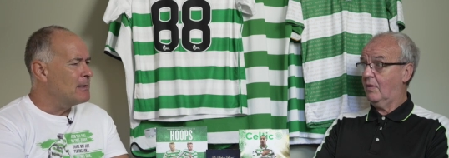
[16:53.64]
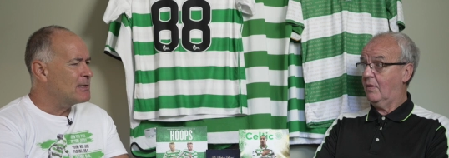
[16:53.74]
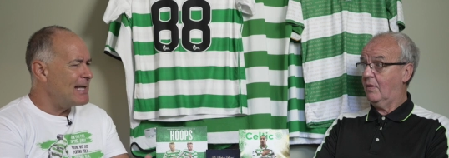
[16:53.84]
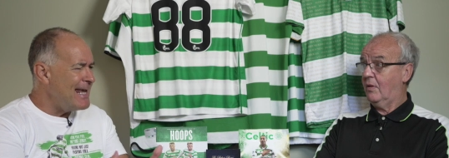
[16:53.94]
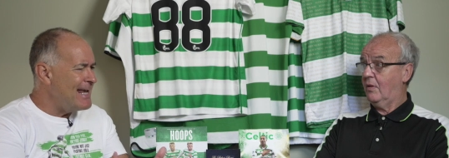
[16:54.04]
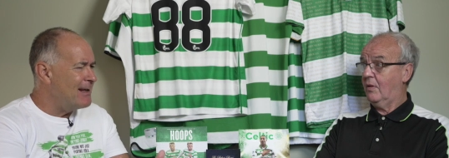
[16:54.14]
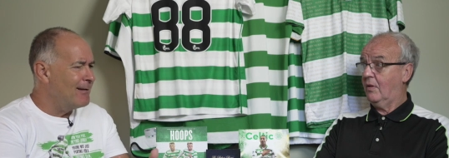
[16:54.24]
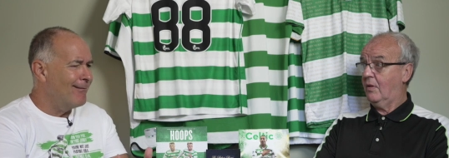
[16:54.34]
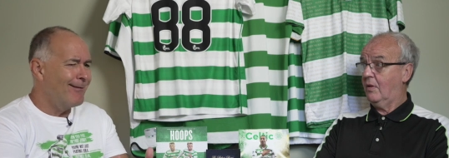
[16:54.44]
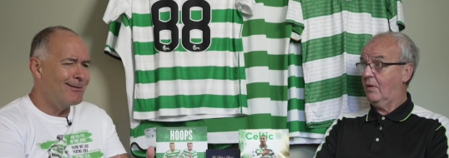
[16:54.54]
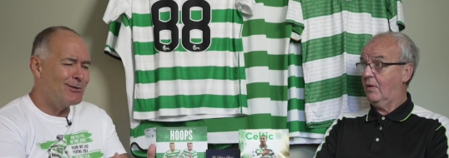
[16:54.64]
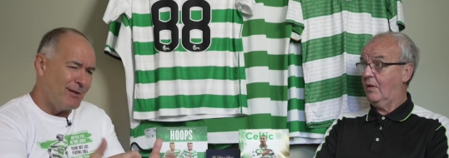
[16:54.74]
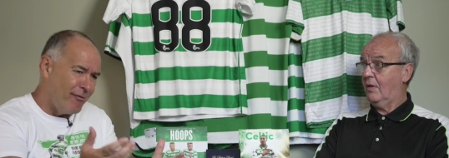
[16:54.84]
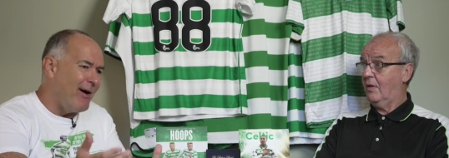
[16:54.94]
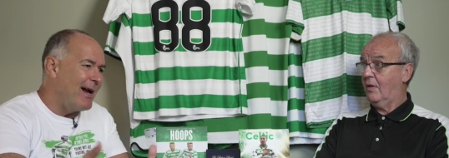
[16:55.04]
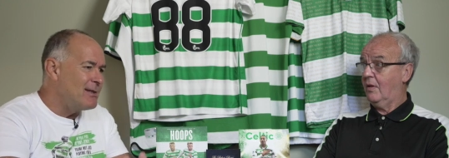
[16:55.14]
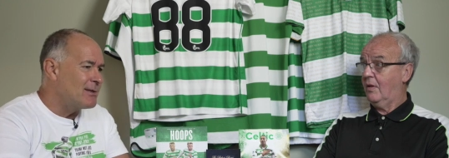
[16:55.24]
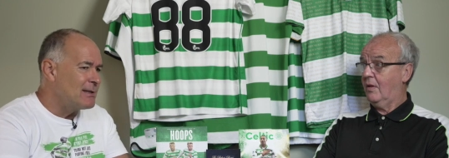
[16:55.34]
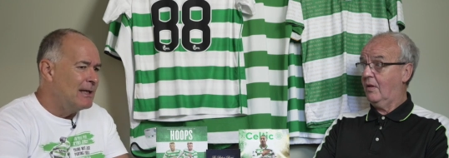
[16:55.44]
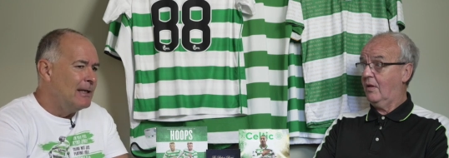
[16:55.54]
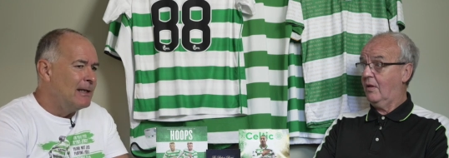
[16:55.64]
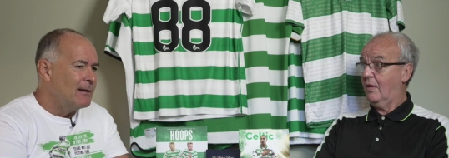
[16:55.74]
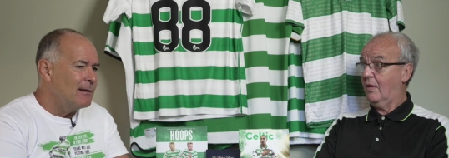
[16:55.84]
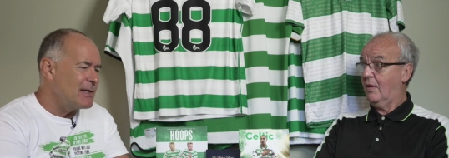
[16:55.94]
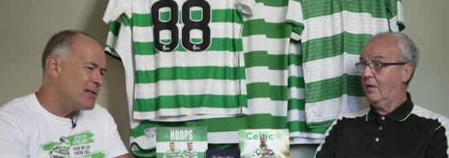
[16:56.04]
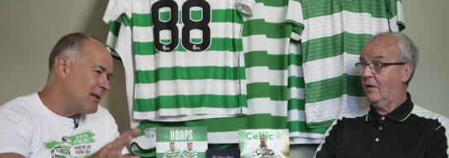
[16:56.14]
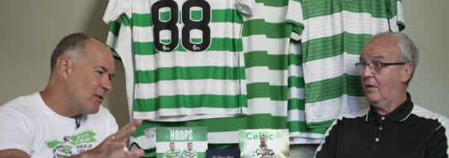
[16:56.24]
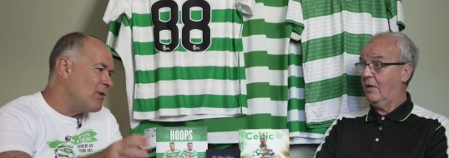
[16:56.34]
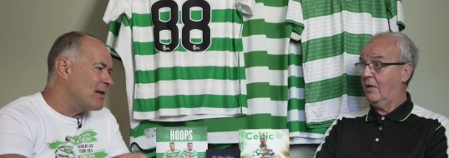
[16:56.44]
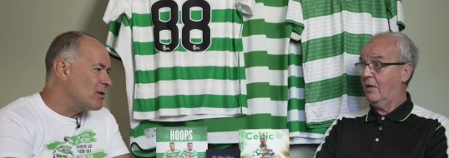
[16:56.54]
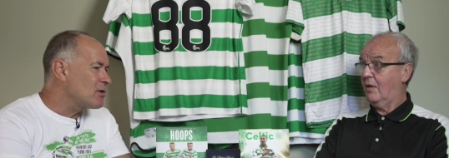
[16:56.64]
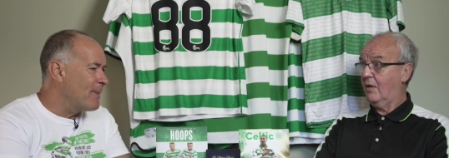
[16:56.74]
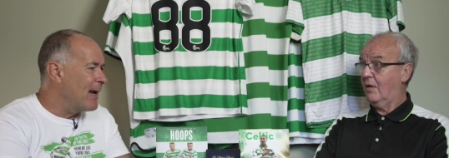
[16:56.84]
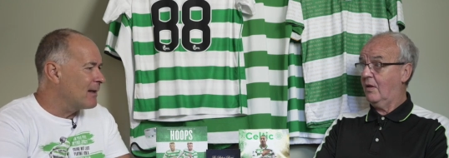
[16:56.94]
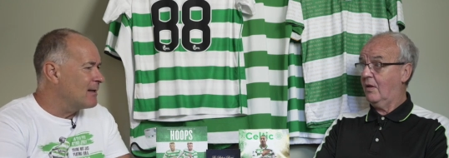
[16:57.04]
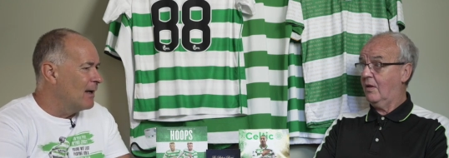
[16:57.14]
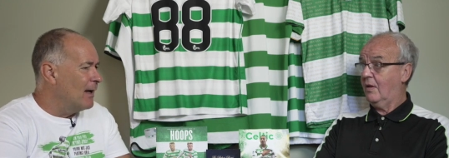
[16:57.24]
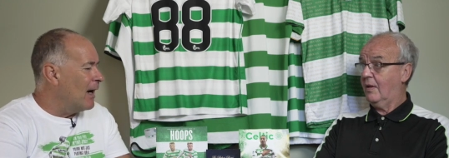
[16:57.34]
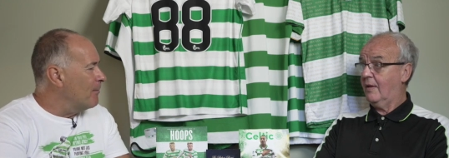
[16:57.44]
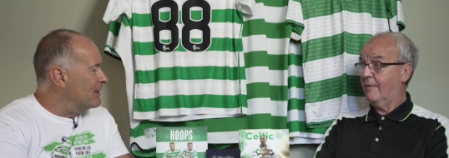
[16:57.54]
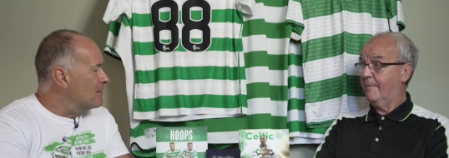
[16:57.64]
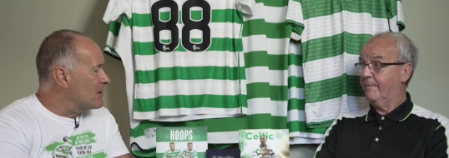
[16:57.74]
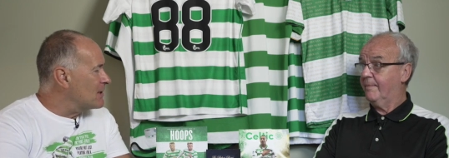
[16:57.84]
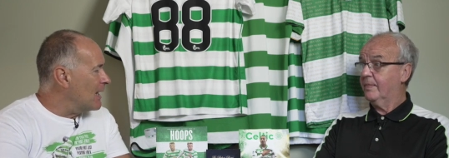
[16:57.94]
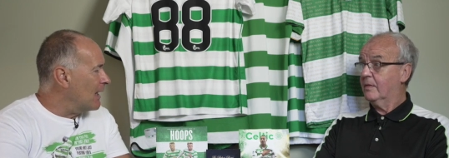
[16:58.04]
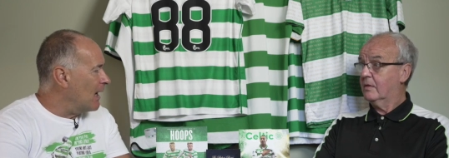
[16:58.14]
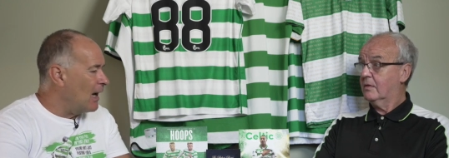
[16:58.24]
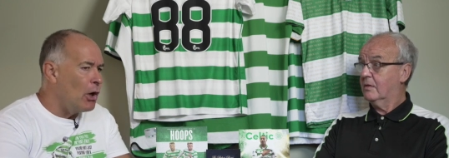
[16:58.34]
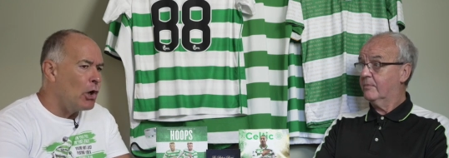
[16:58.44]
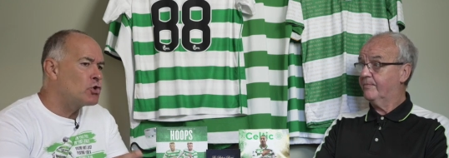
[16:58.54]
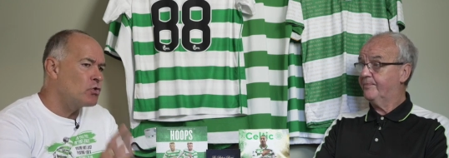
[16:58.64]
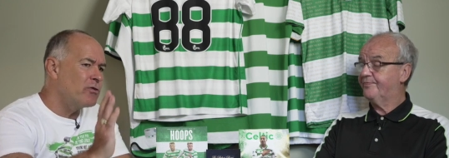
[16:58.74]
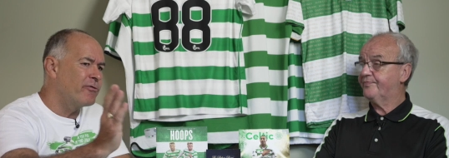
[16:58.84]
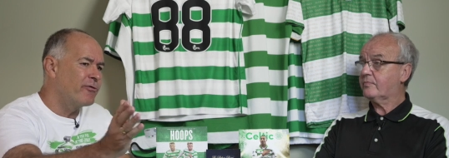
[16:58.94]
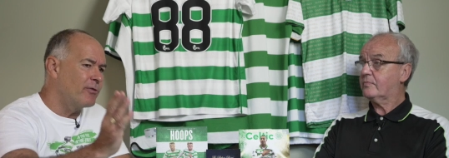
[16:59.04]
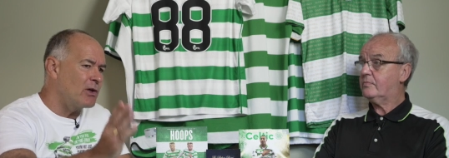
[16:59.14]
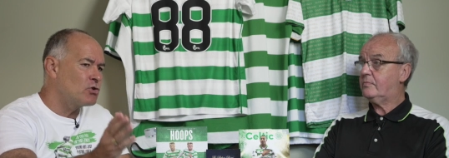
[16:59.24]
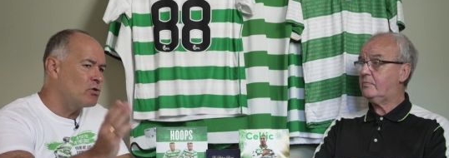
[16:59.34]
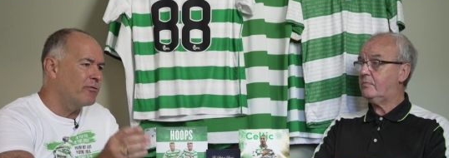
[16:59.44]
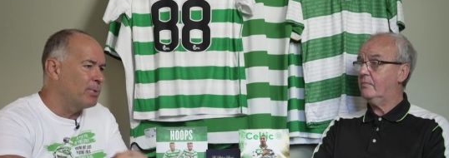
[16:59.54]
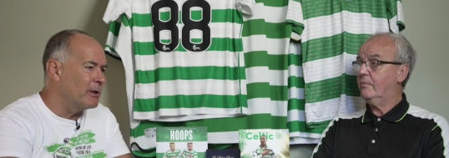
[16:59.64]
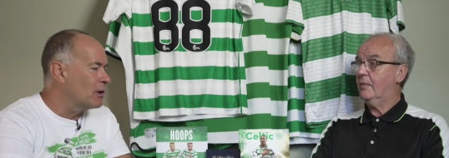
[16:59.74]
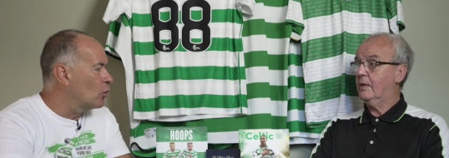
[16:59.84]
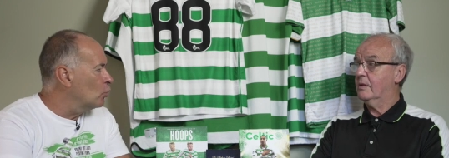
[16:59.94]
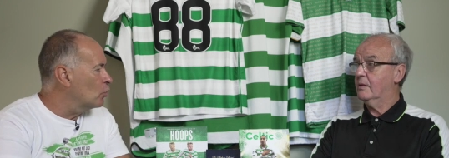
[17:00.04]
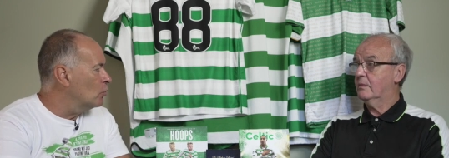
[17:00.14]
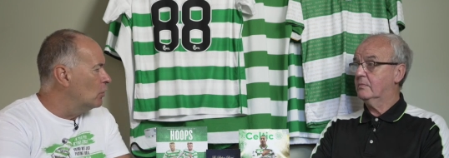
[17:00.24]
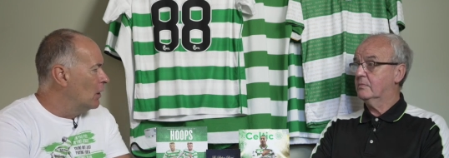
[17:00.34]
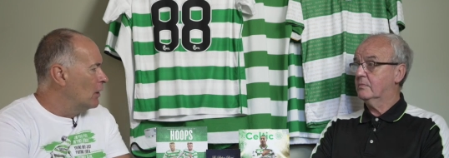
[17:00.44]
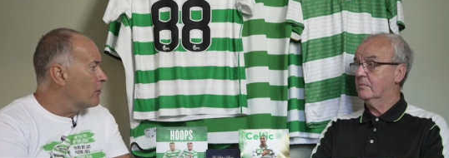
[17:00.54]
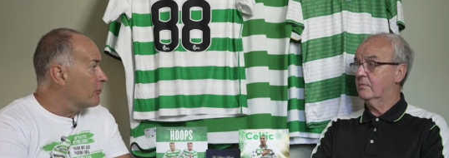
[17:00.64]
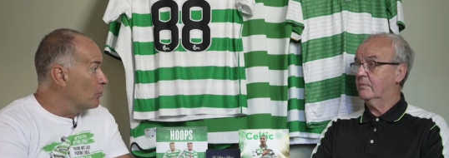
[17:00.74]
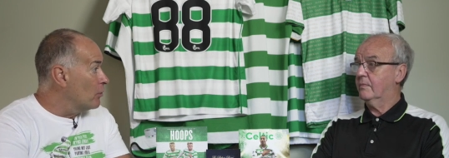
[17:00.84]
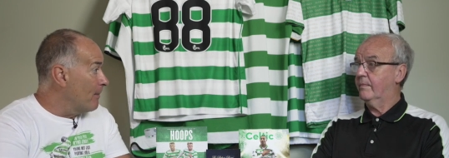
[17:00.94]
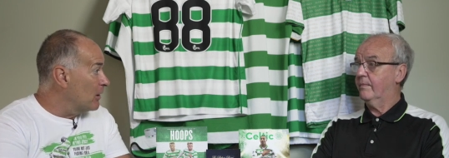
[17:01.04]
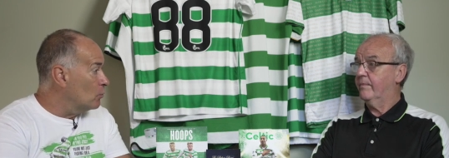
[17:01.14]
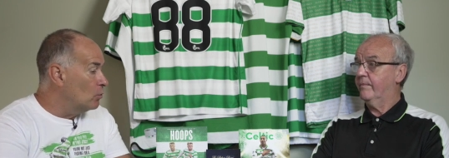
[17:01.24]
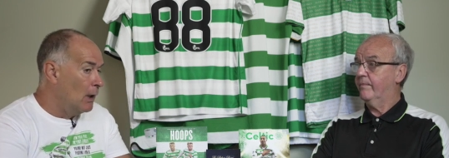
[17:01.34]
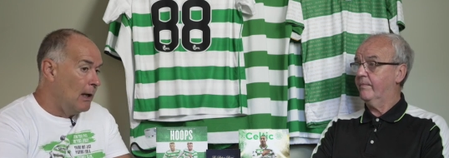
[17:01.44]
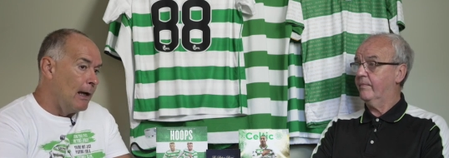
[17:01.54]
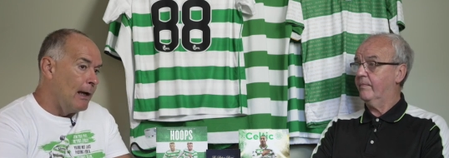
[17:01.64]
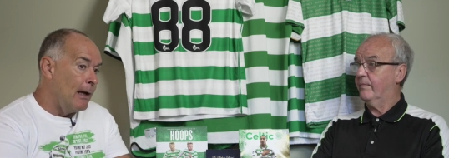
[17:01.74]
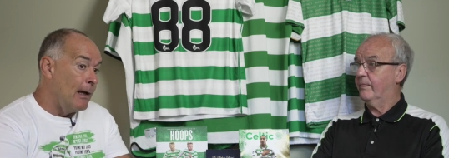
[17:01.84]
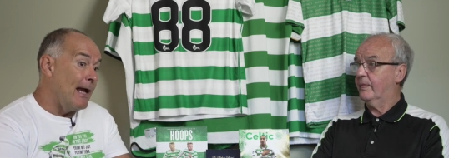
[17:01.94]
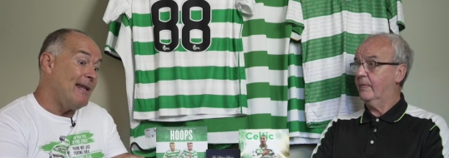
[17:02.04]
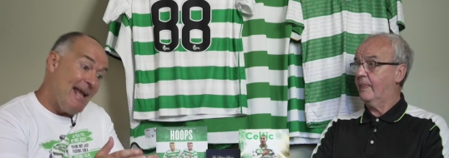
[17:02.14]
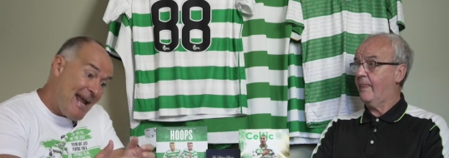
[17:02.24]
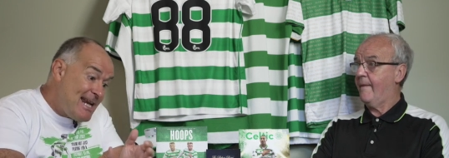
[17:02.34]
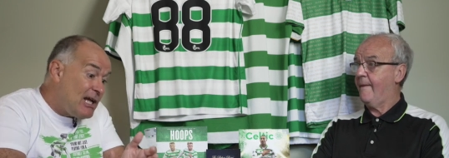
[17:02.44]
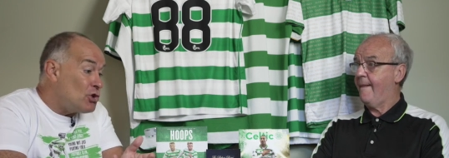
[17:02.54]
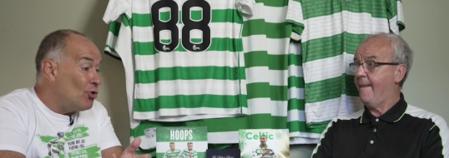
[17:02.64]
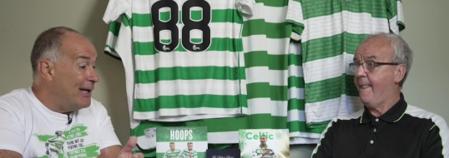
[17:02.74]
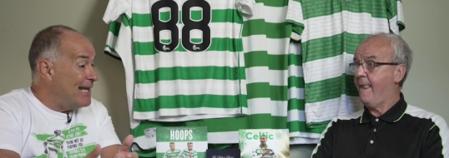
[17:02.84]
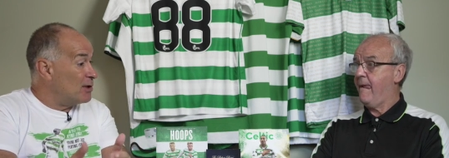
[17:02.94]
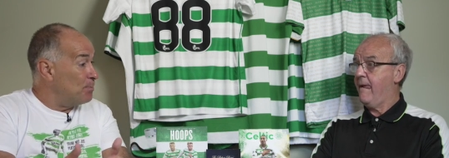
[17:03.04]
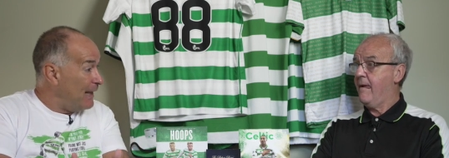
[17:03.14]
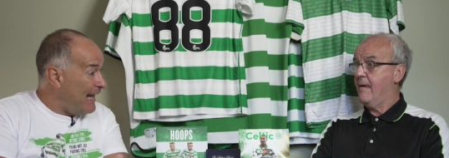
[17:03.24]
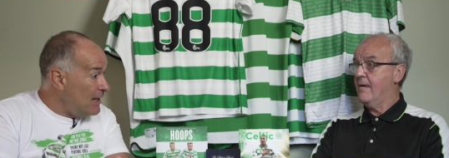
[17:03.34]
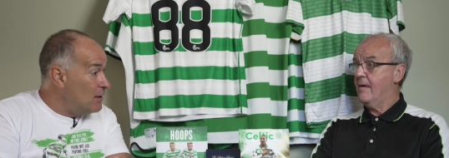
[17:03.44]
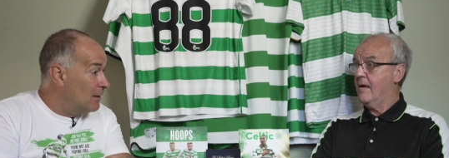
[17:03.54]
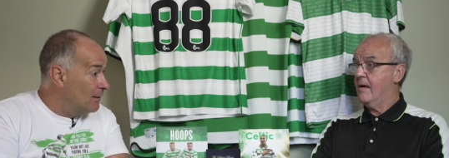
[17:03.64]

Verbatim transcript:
Speaker 1: say to the fans, listen, in retrospect, I made a mistake. I, I, I should have I should have played Kyogo through the middle. Uh, and then he goes on to explain